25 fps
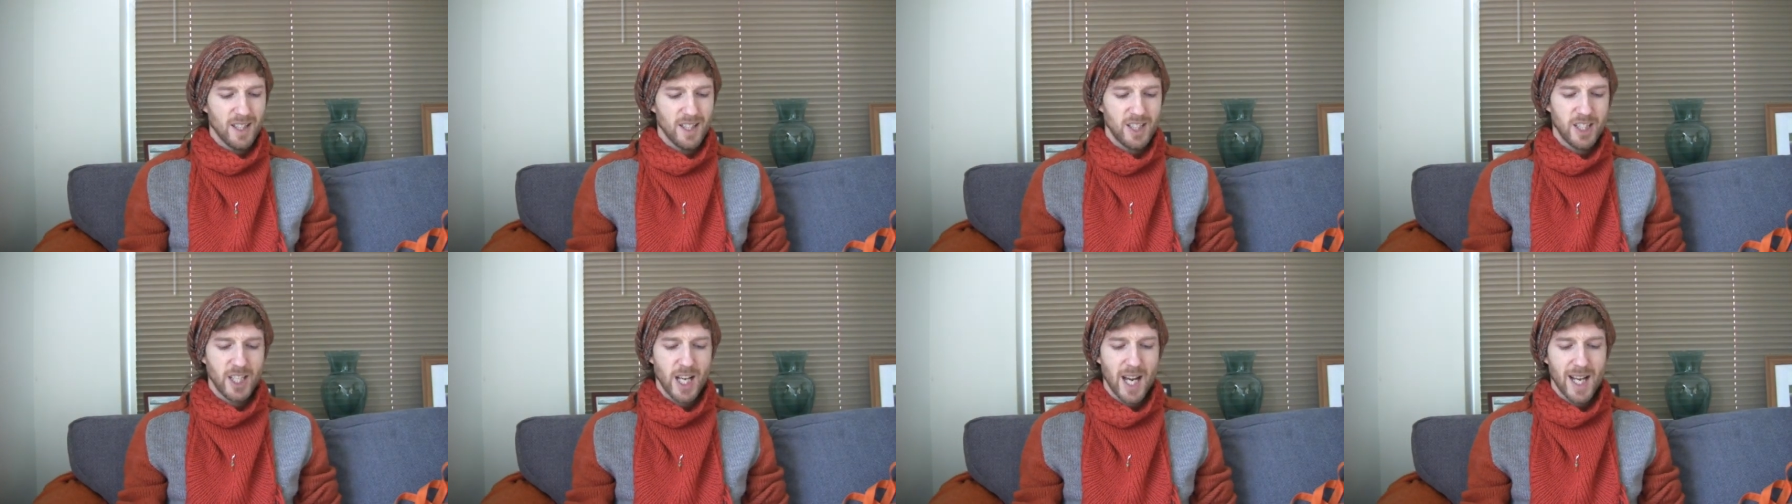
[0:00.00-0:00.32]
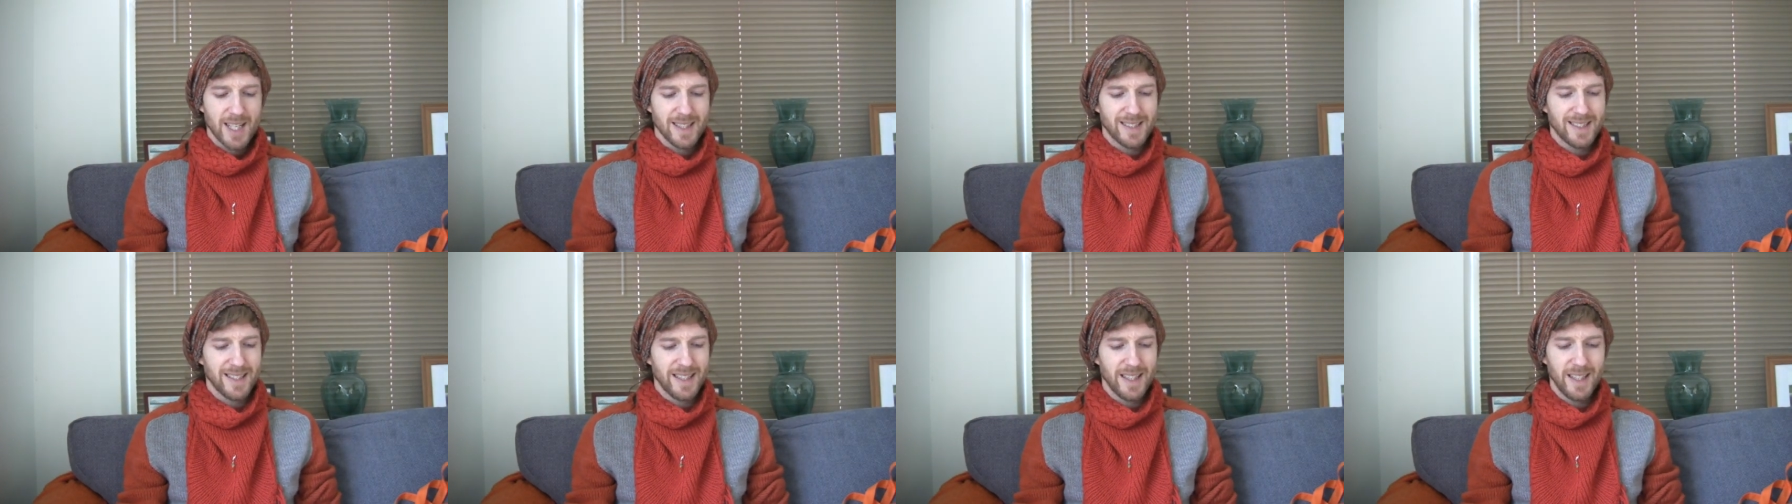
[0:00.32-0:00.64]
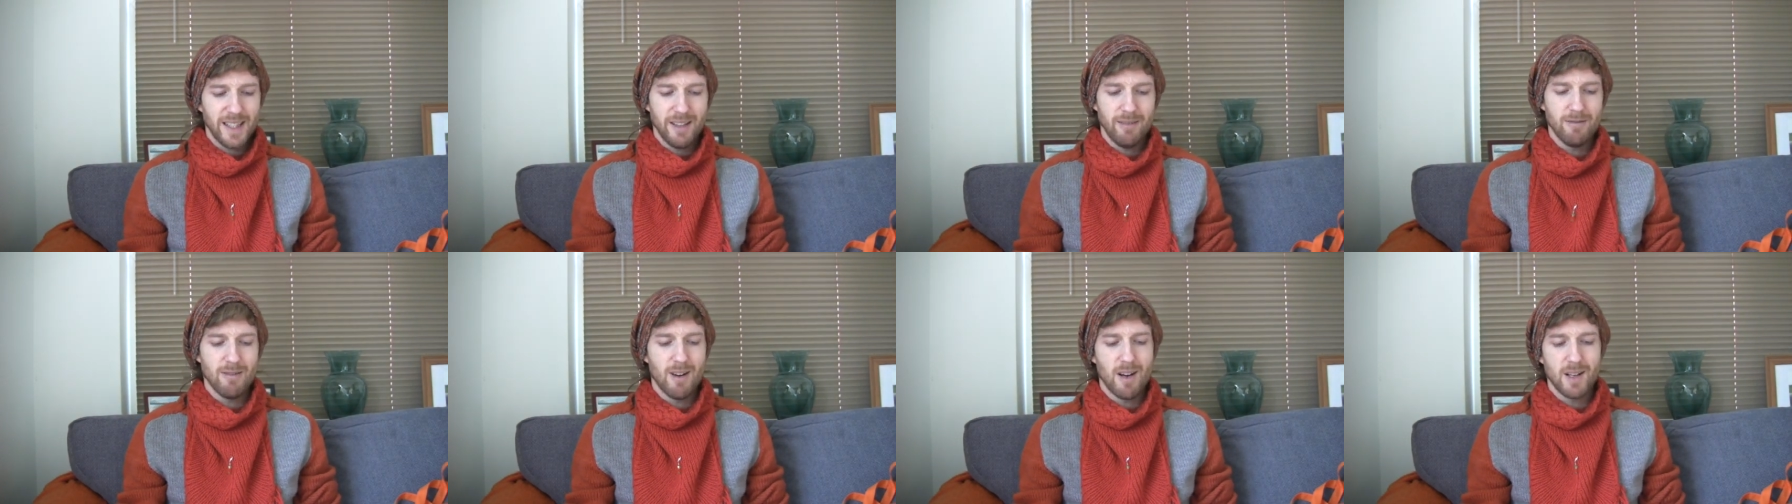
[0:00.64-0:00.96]
of
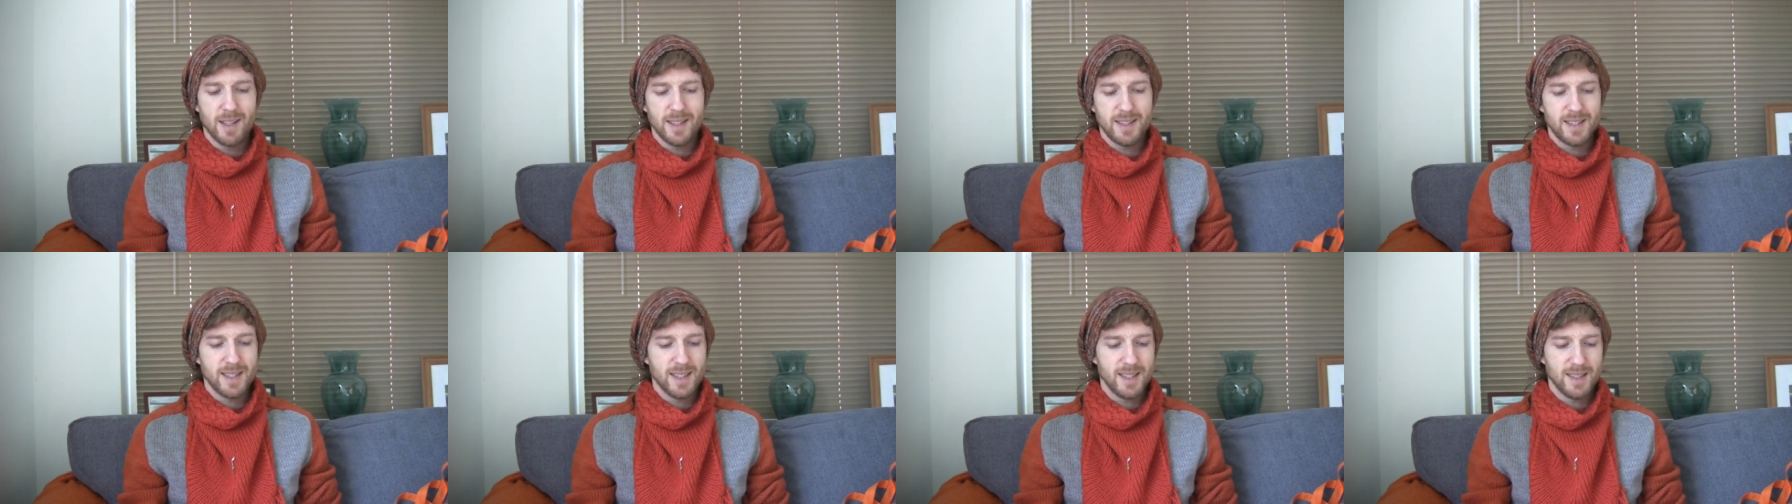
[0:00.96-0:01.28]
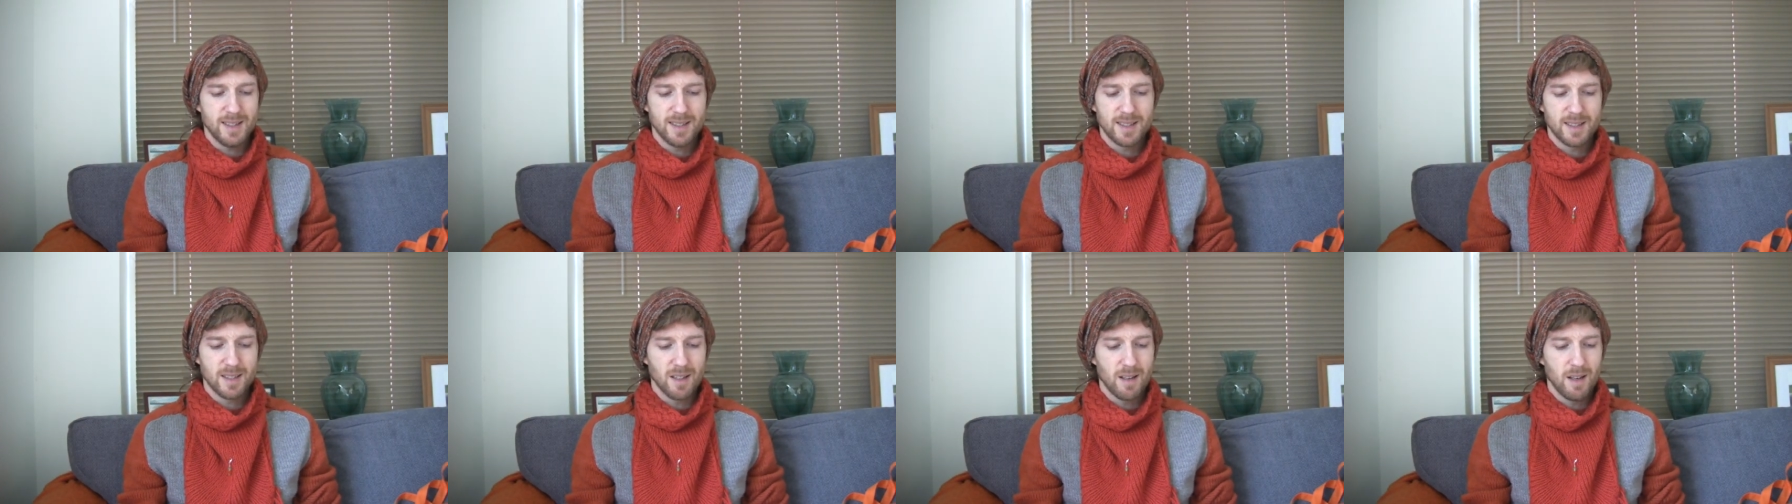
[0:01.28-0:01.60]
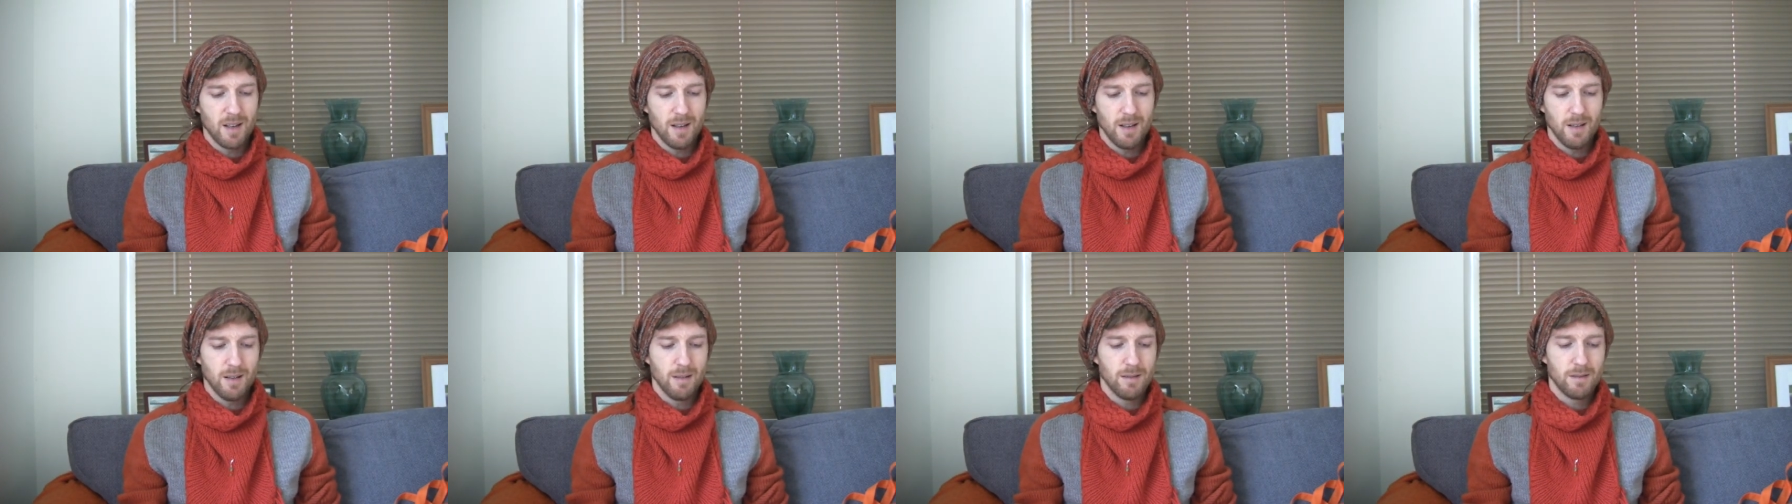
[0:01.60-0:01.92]
chatty writing
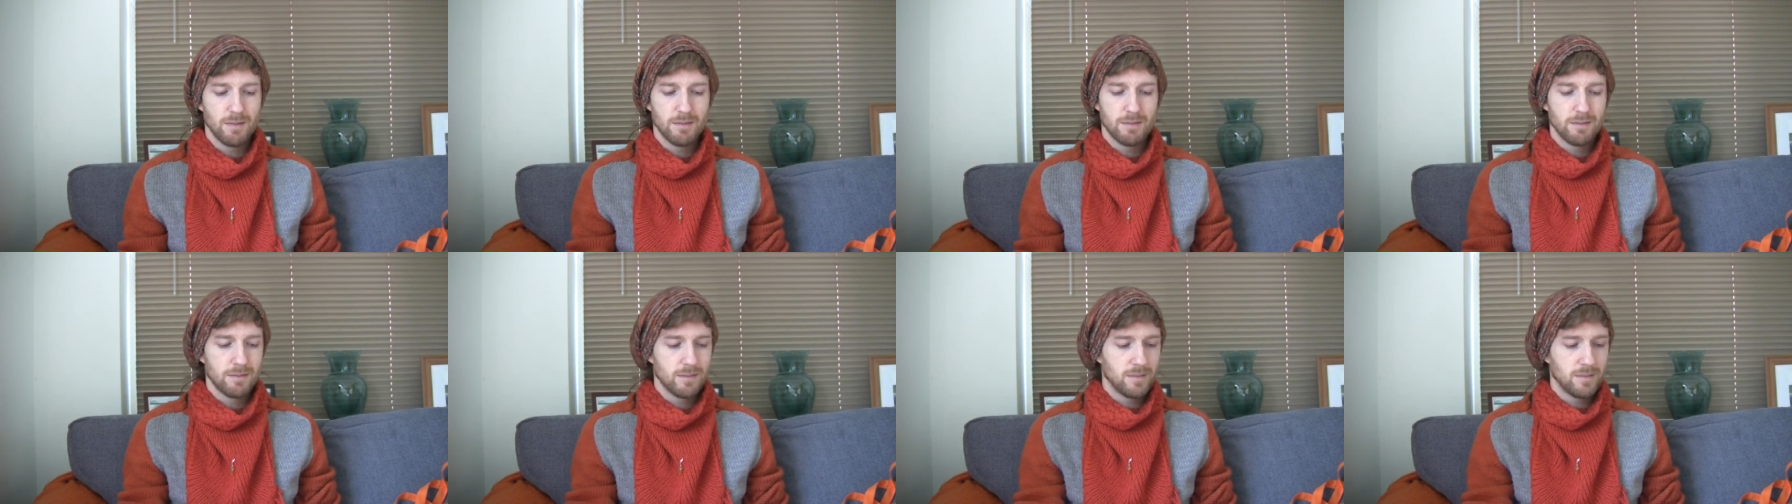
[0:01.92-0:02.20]
style,